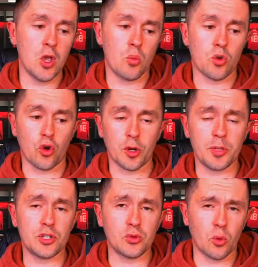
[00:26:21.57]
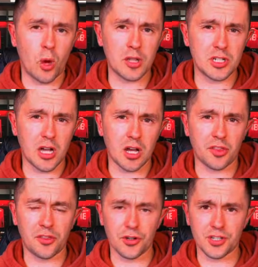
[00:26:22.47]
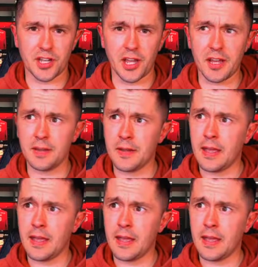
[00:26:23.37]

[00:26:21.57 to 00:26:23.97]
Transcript: We're going to be doing a watch along on Thursday night